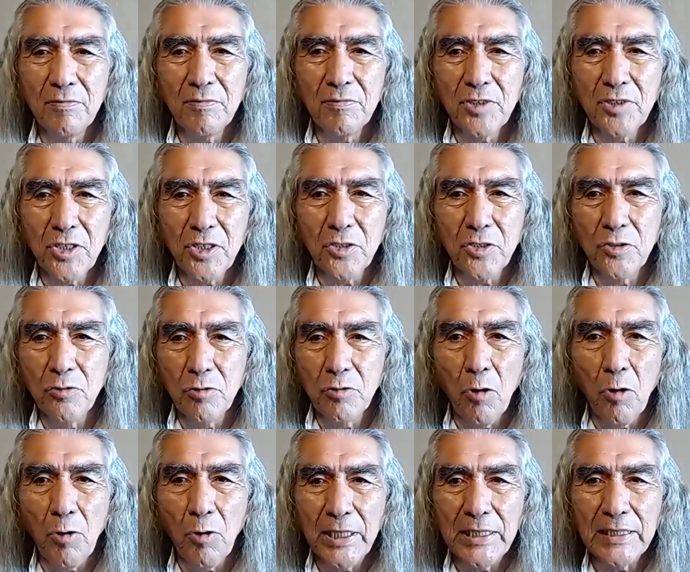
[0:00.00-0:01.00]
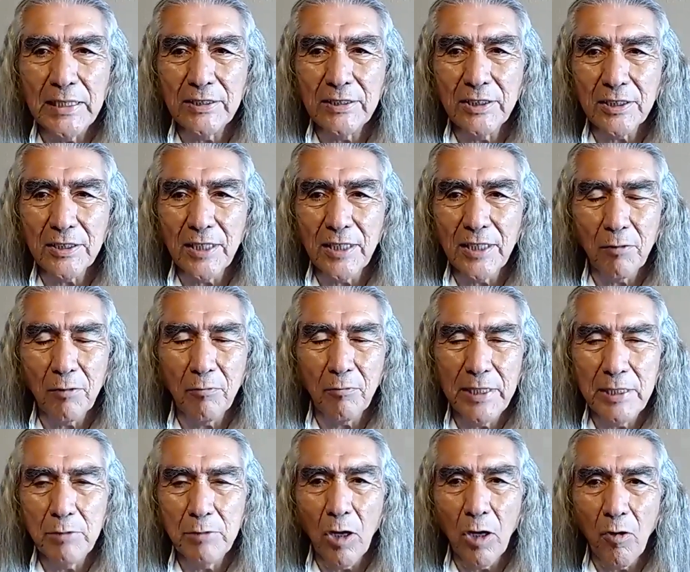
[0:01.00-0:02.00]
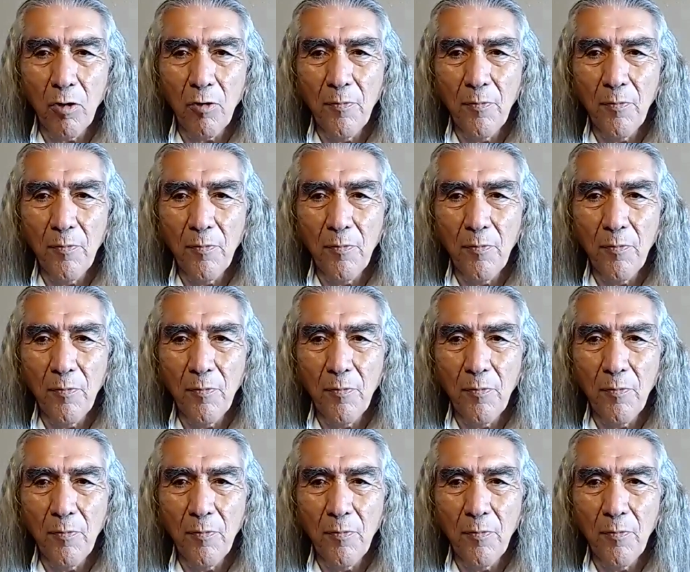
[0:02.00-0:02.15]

She's growing just like we grow.